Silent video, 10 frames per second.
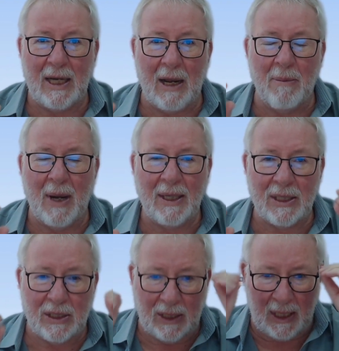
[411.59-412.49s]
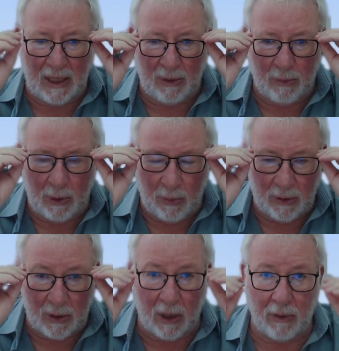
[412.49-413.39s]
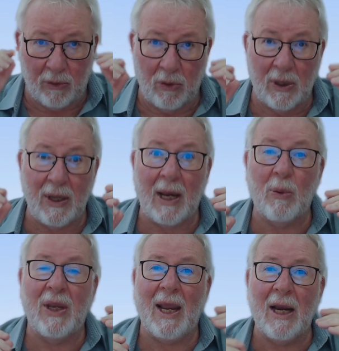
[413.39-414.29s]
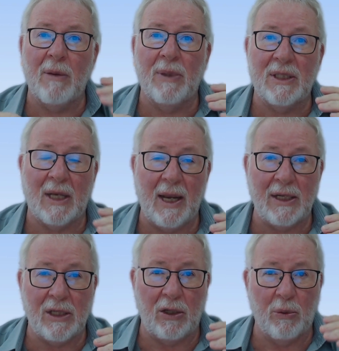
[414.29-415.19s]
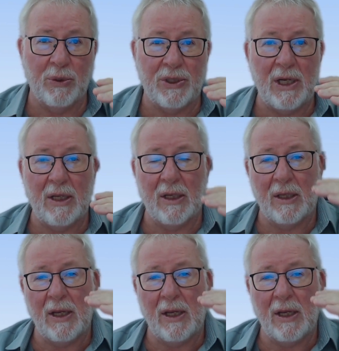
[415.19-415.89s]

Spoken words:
amongst, when we'll go through the elements later, you will see that